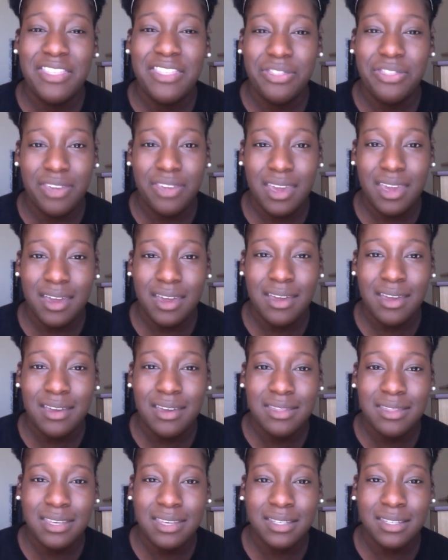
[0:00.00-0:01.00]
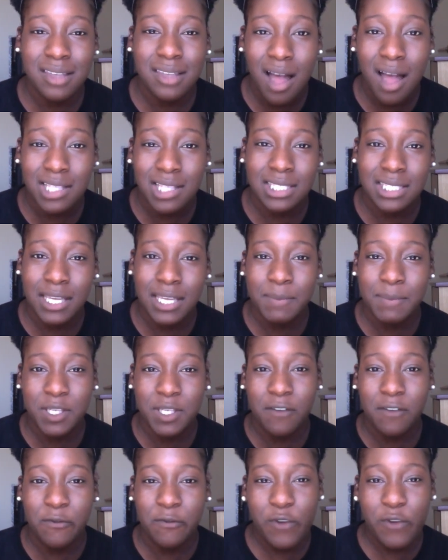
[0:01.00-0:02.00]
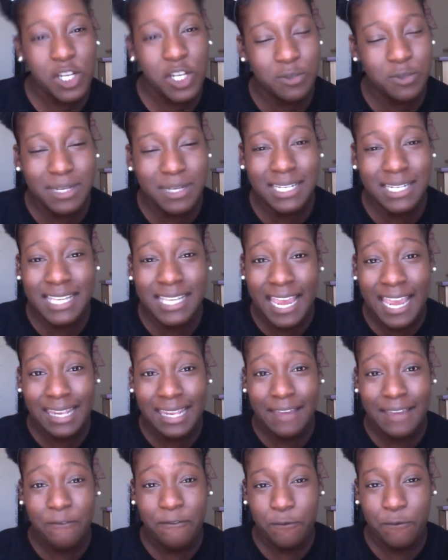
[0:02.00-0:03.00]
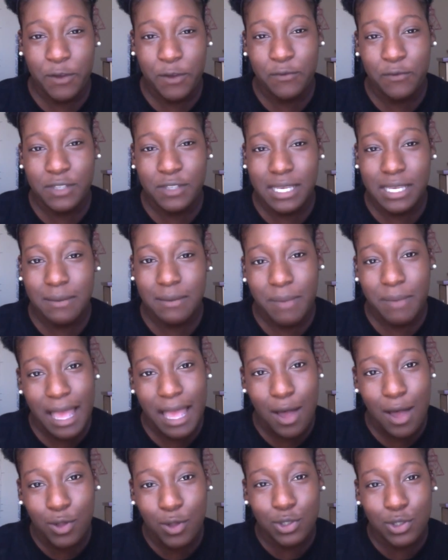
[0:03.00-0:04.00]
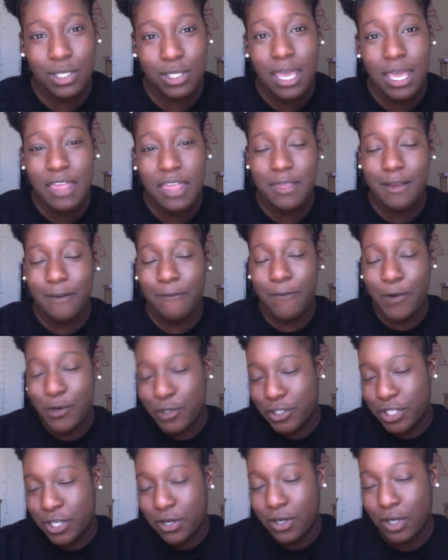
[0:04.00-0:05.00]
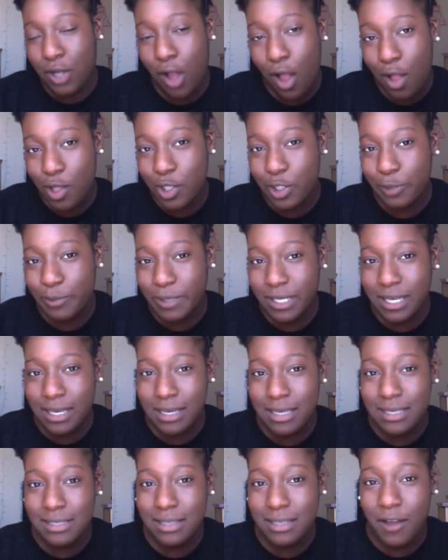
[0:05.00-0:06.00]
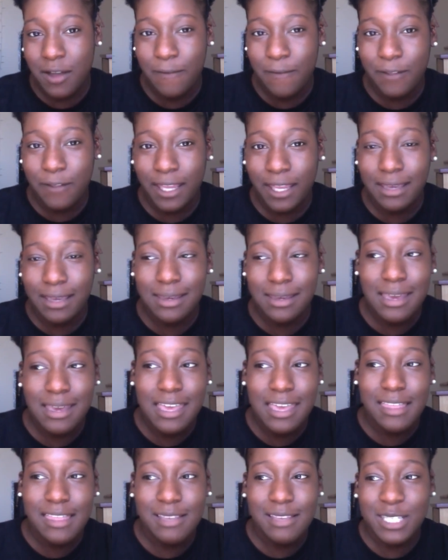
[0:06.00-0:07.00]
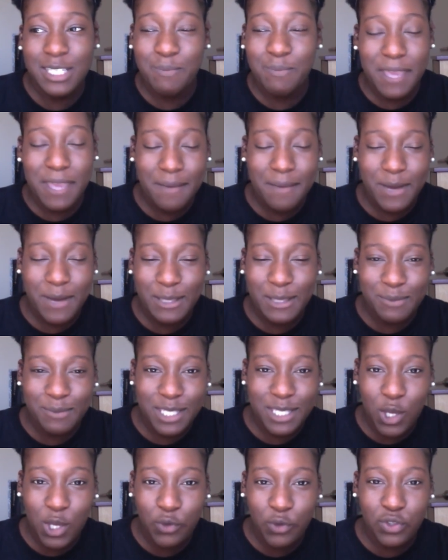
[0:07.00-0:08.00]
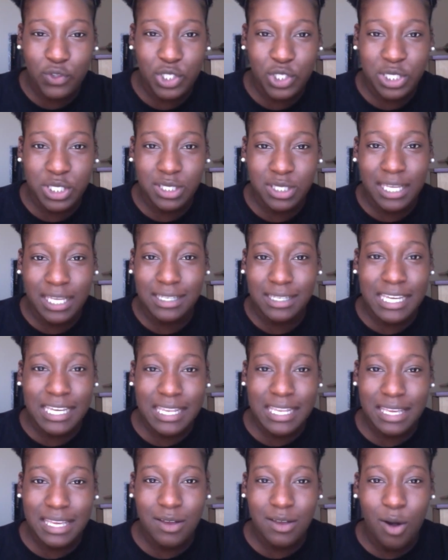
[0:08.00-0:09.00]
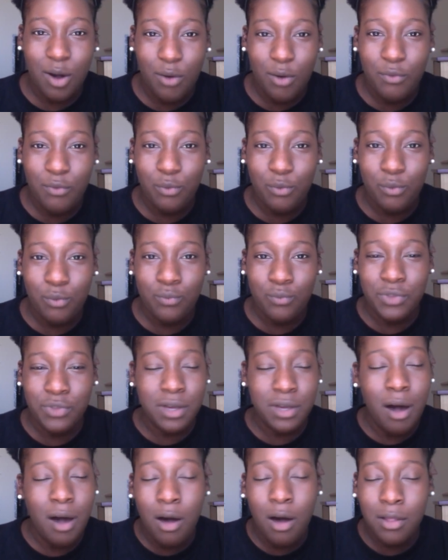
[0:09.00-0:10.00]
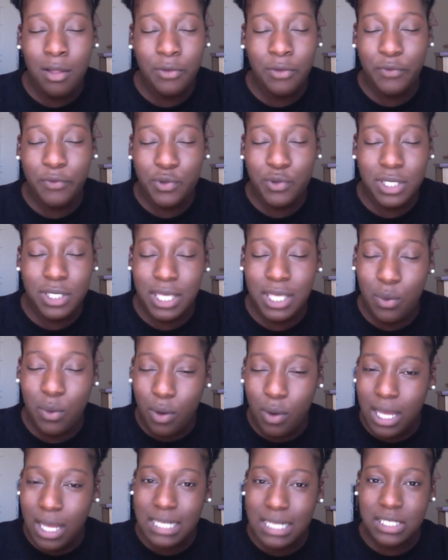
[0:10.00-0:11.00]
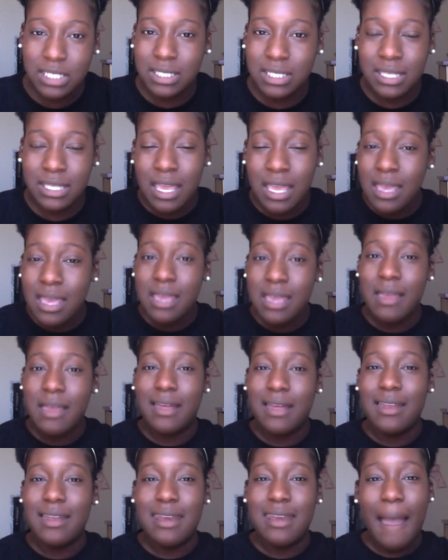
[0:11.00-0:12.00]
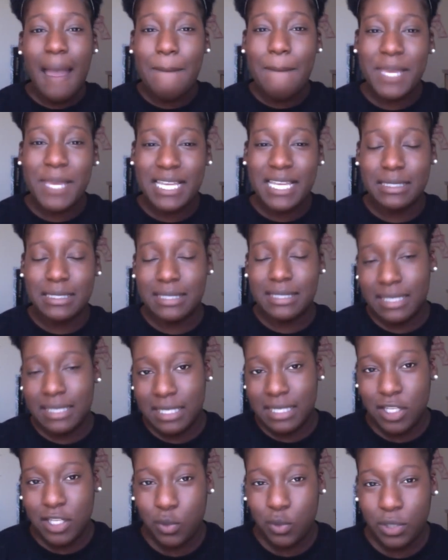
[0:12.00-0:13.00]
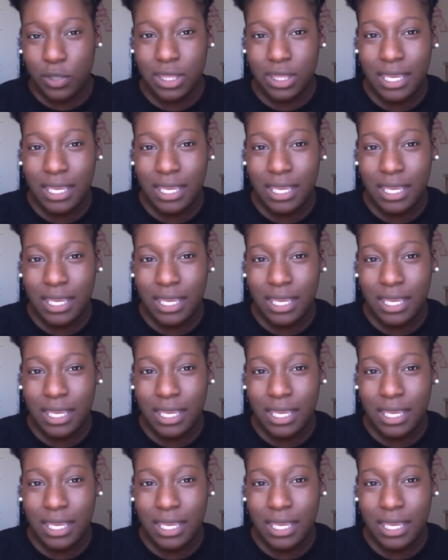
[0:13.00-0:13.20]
this concept of freshmen gaining 15 pounds their first year in college because of just being by themselves and just eating all the foods that they want and just not being consistent with